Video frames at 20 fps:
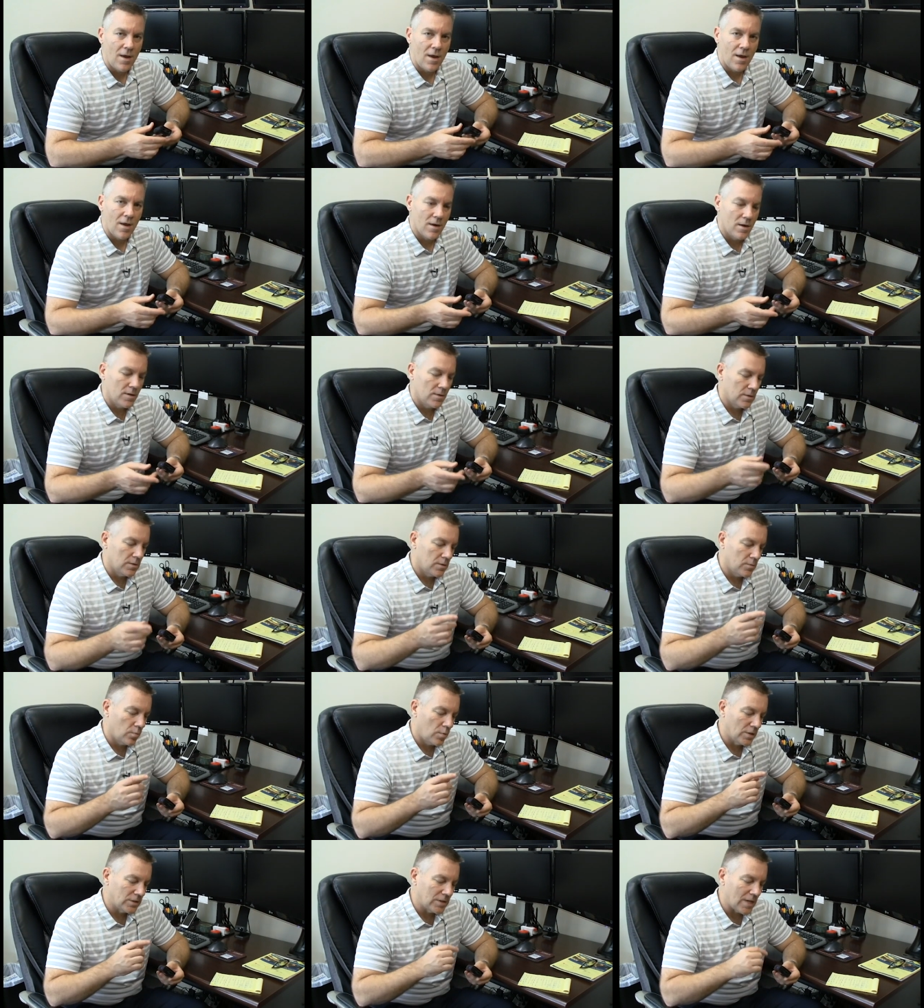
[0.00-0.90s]
and
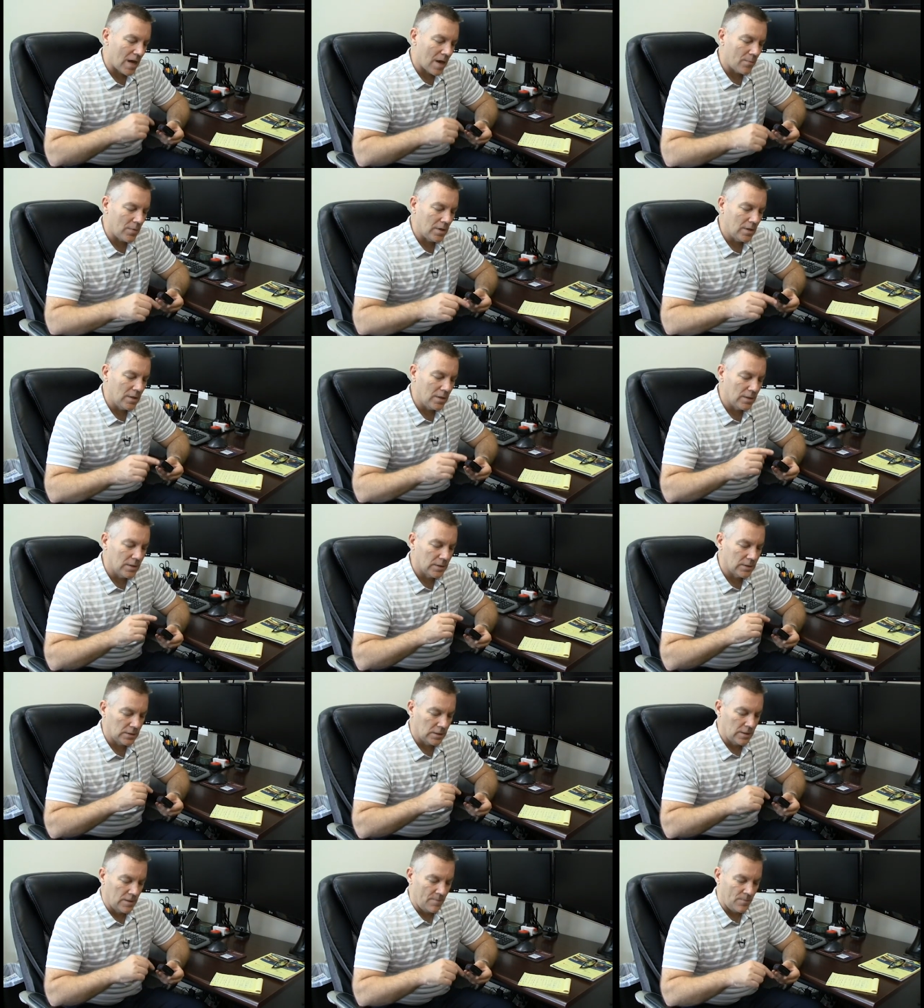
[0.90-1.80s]
what's happening
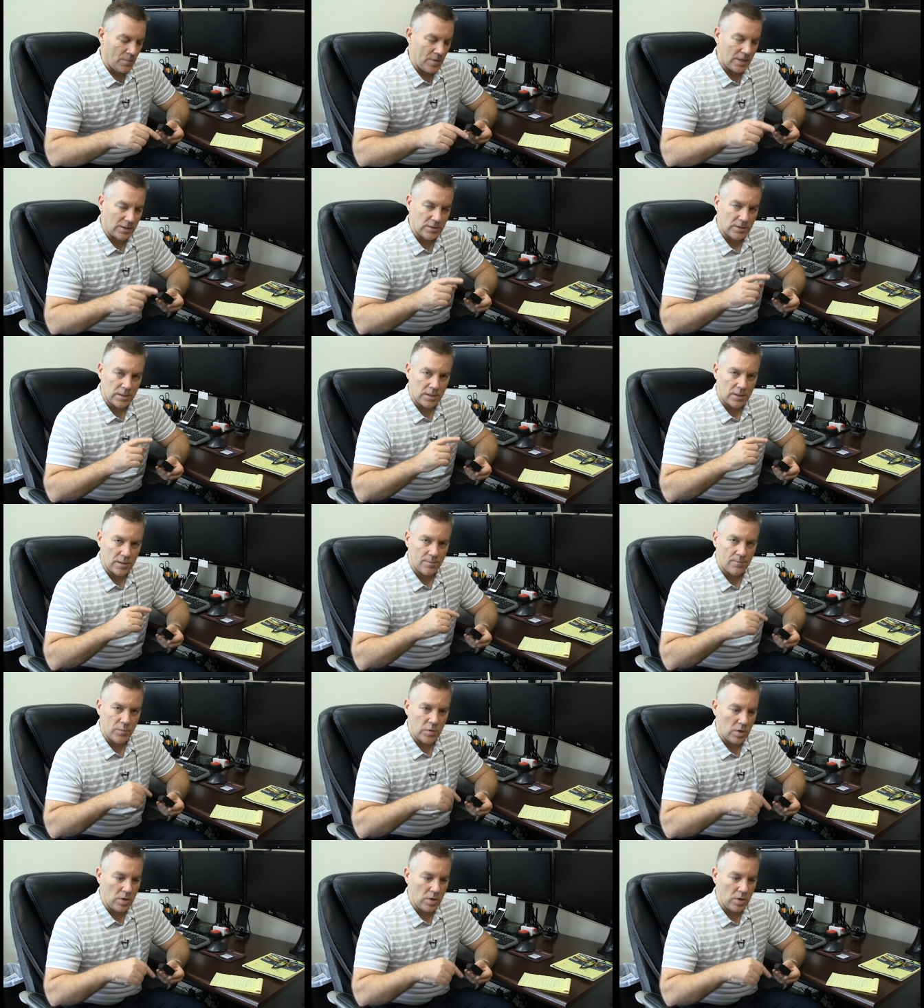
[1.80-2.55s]
is that's a